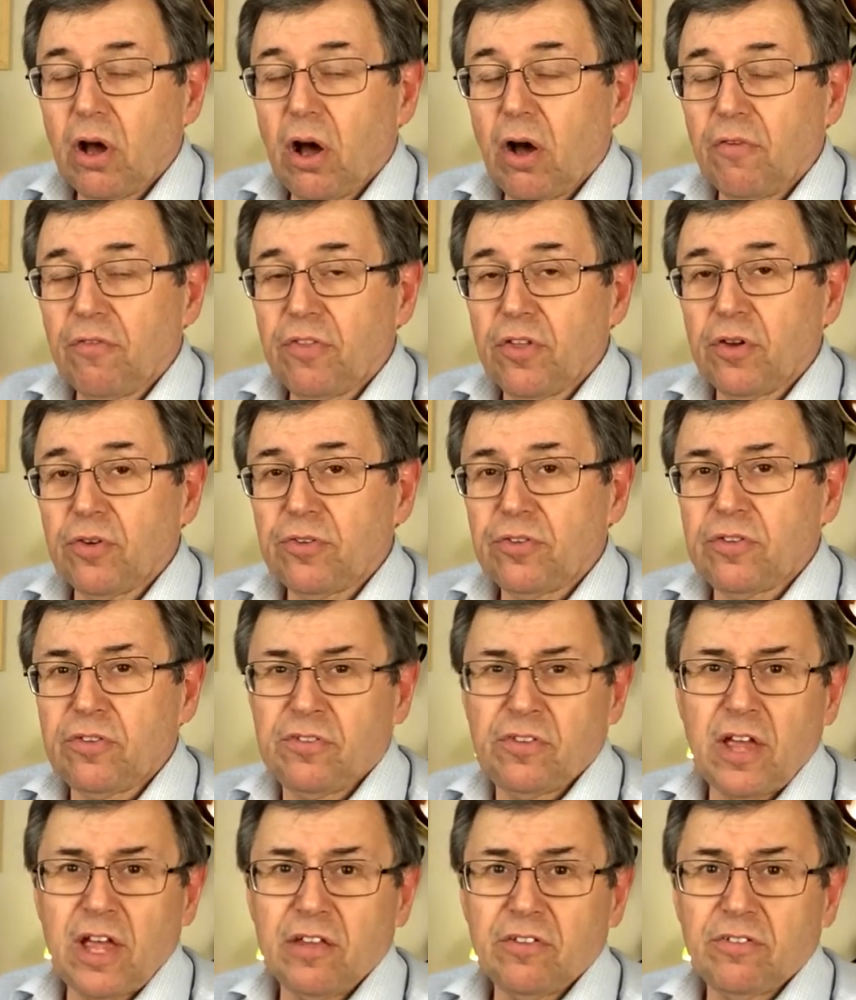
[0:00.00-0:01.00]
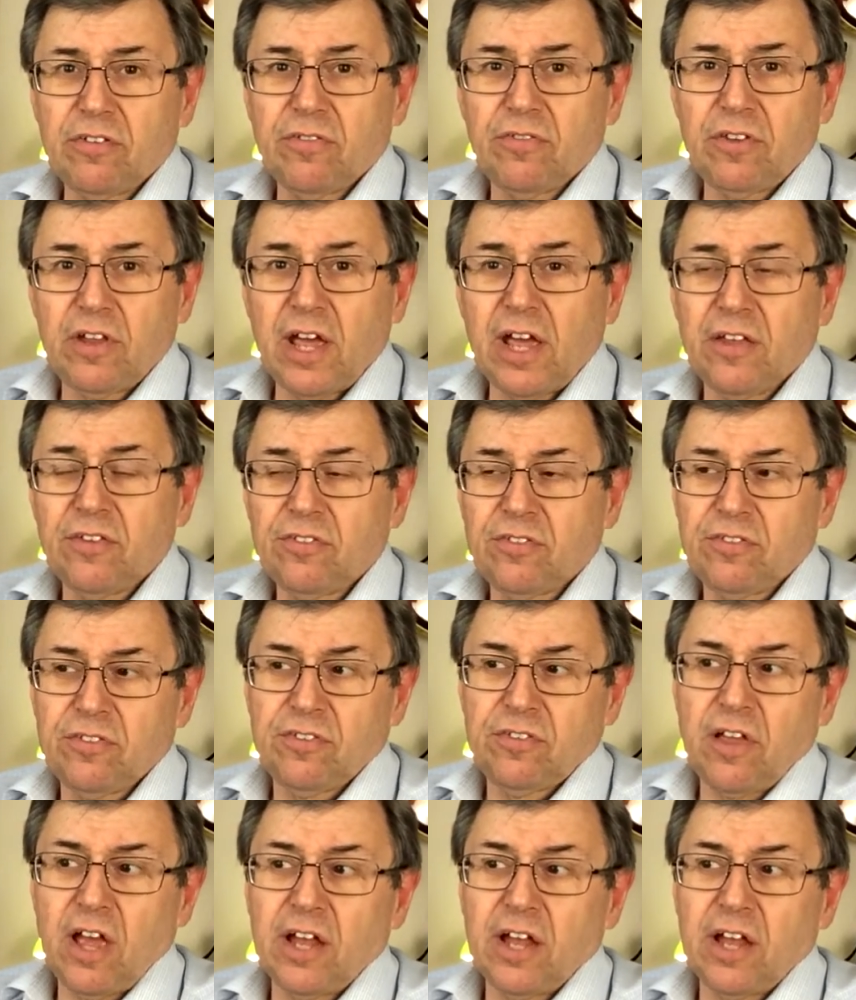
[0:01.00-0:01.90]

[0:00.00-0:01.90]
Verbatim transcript: of those sets of tests